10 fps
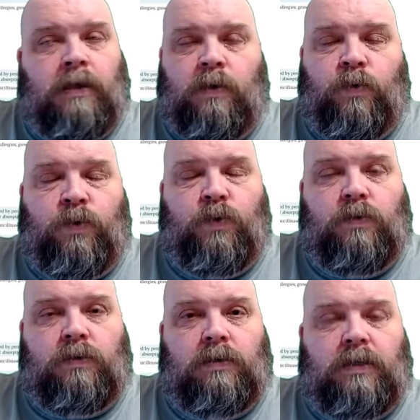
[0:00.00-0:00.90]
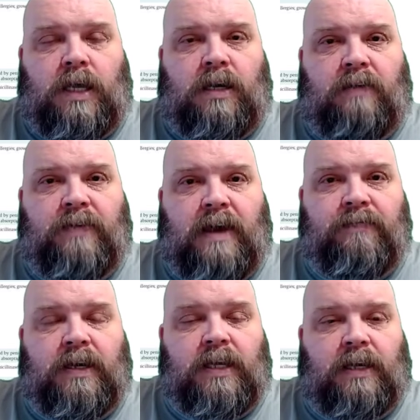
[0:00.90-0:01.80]
Whew, not enough
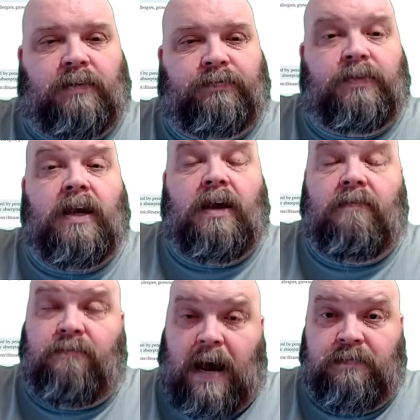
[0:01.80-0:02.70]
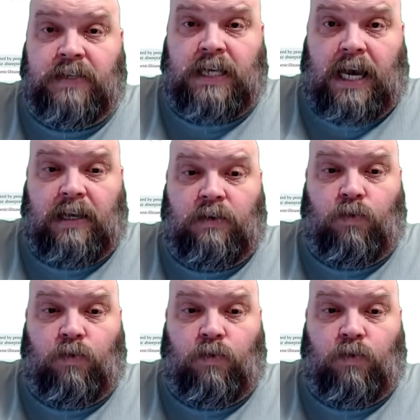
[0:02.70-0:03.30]
caffeine yet. 5-sided